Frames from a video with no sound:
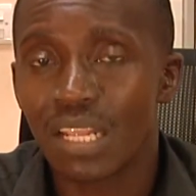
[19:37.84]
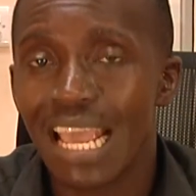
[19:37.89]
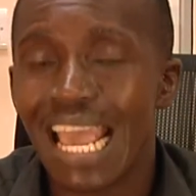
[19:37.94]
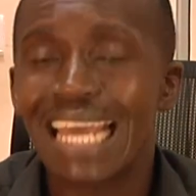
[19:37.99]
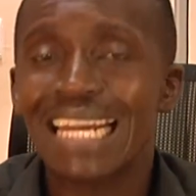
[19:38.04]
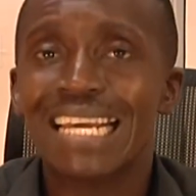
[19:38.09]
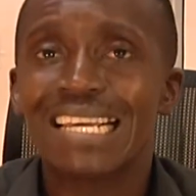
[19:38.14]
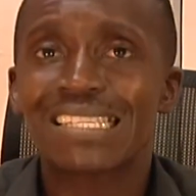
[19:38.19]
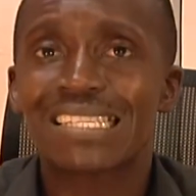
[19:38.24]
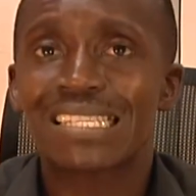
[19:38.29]

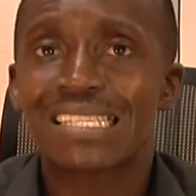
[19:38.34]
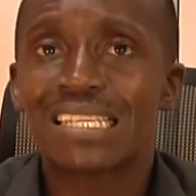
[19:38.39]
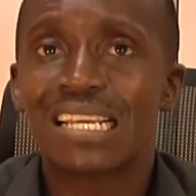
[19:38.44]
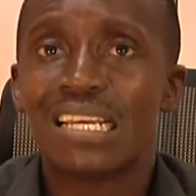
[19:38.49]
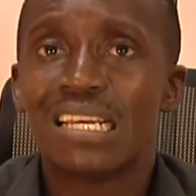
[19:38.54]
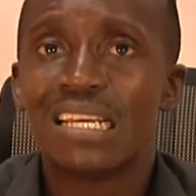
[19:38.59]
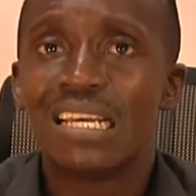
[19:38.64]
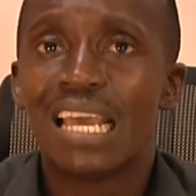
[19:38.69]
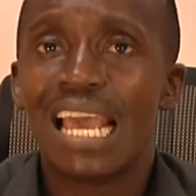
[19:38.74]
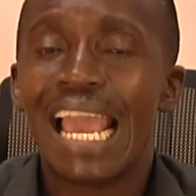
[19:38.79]

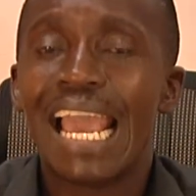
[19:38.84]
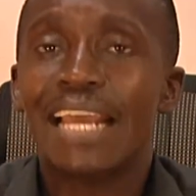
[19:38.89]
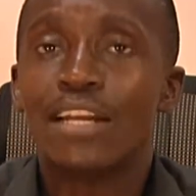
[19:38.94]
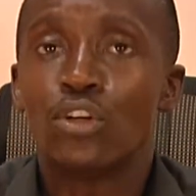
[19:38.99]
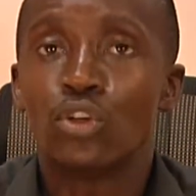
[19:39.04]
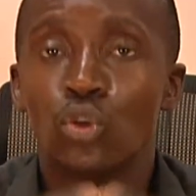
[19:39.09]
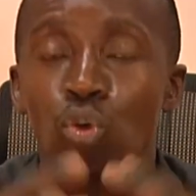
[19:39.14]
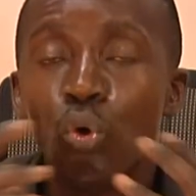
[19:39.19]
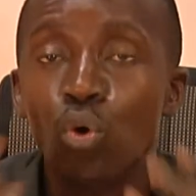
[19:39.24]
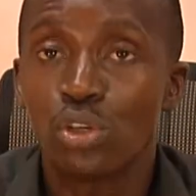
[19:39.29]

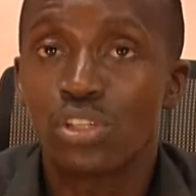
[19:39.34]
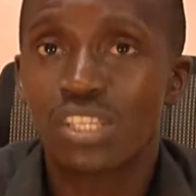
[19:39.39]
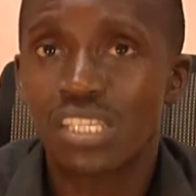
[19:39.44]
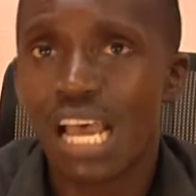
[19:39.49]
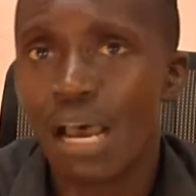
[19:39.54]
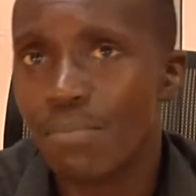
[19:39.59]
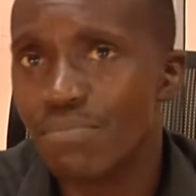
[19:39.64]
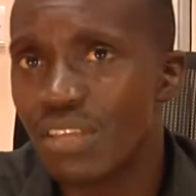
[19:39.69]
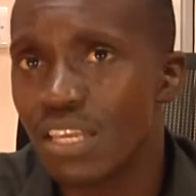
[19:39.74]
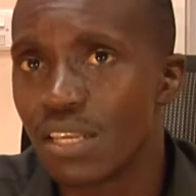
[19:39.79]
And do
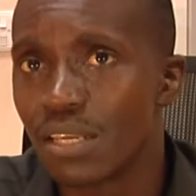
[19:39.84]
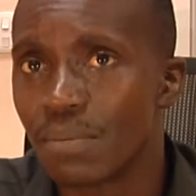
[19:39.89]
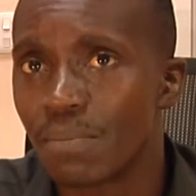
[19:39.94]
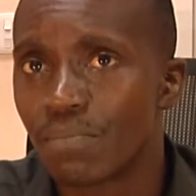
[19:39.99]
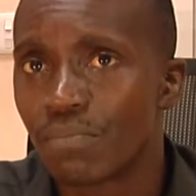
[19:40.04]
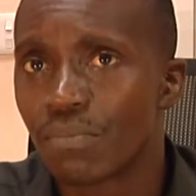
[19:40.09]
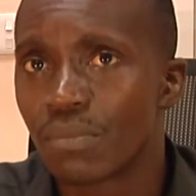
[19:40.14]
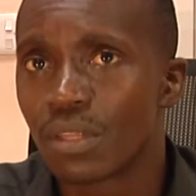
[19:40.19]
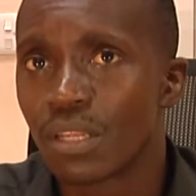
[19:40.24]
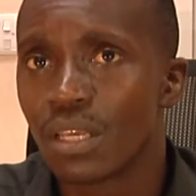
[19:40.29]
something.
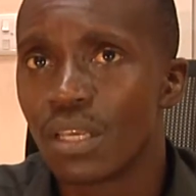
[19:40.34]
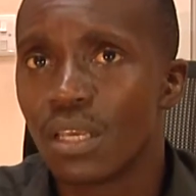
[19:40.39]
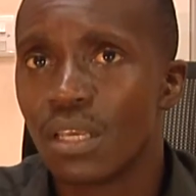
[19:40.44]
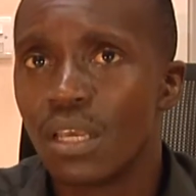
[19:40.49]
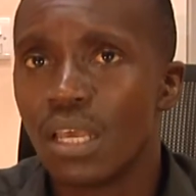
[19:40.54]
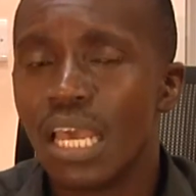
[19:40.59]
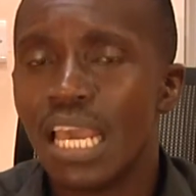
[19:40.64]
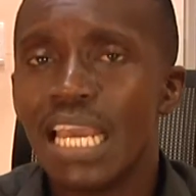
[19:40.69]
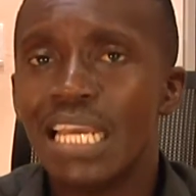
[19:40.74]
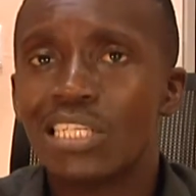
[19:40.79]

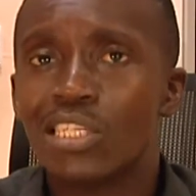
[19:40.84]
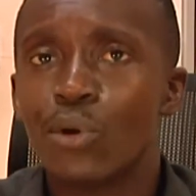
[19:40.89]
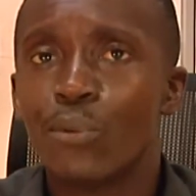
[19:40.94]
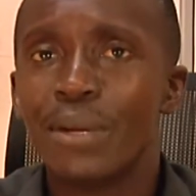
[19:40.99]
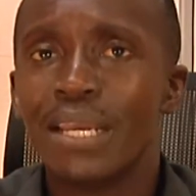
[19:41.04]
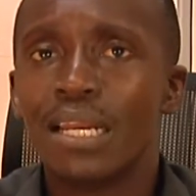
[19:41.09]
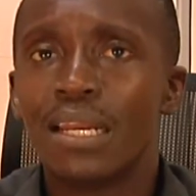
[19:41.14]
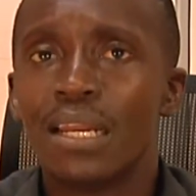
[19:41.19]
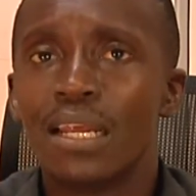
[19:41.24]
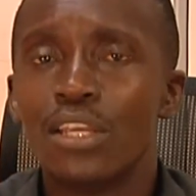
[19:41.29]

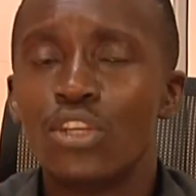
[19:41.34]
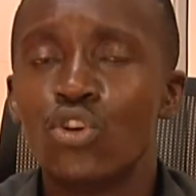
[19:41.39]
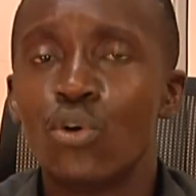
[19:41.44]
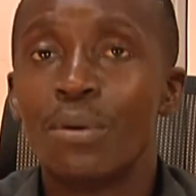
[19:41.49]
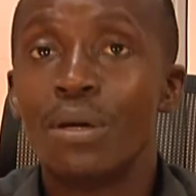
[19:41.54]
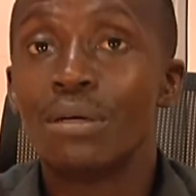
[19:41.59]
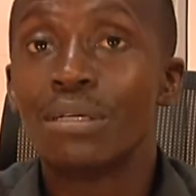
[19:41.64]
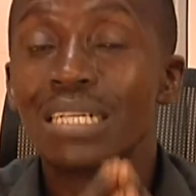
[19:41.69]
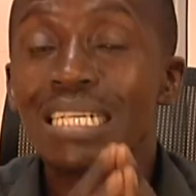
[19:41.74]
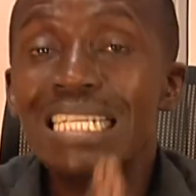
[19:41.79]
You
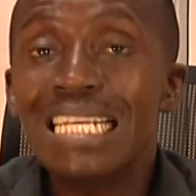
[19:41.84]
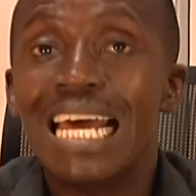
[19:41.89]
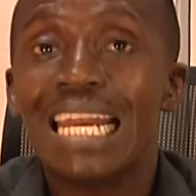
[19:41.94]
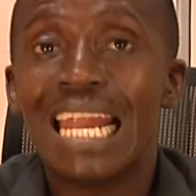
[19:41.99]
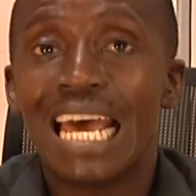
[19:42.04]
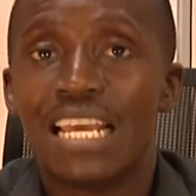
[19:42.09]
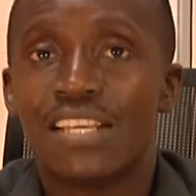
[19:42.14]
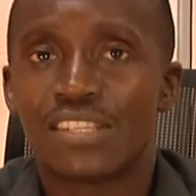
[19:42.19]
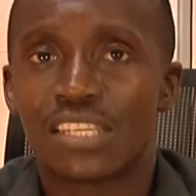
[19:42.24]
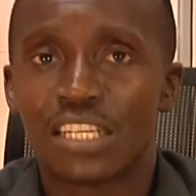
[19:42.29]
will
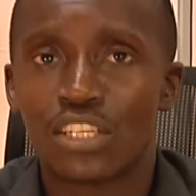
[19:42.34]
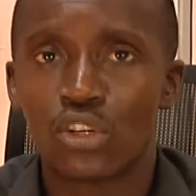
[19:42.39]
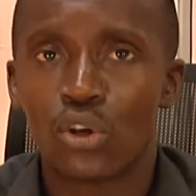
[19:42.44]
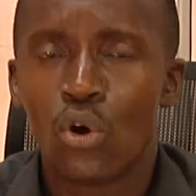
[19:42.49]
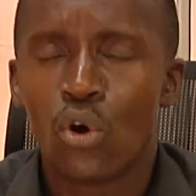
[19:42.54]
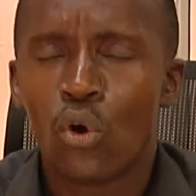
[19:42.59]
realize it